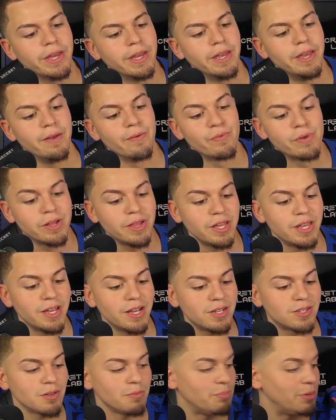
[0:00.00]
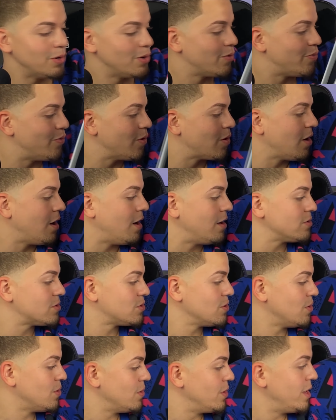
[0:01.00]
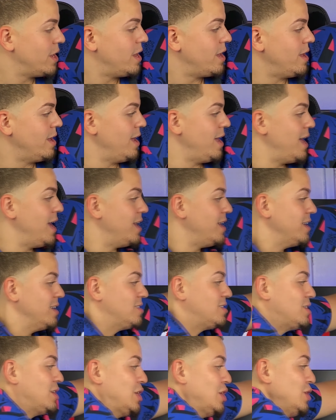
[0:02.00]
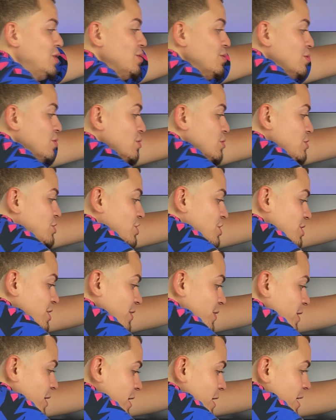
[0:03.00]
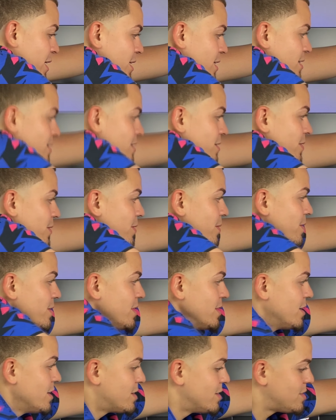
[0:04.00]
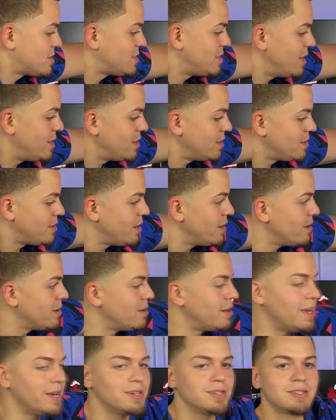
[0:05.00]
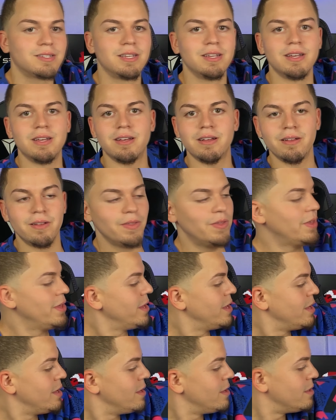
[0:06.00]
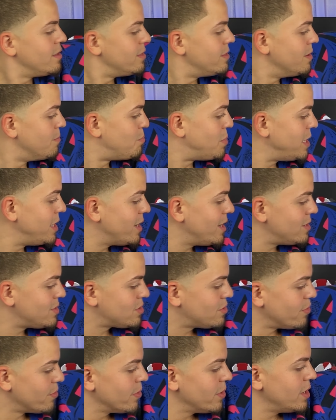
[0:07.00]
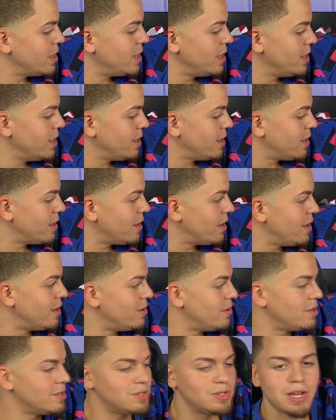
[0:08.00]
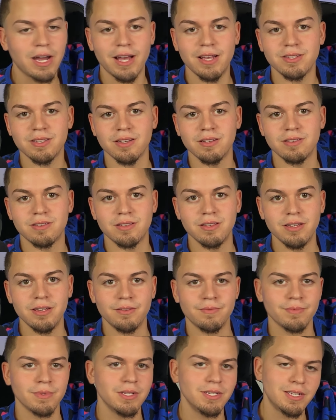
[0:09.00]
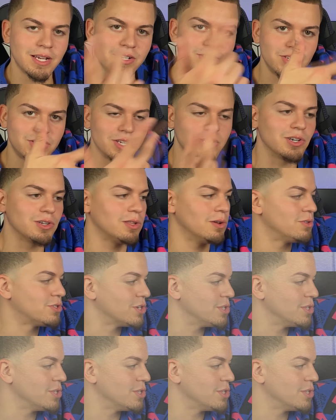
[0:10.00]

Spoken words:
It really is a beautiful console, and it's huge. I'm gonna set it there next to the PS3. And as you guys can see, let's actually take a closer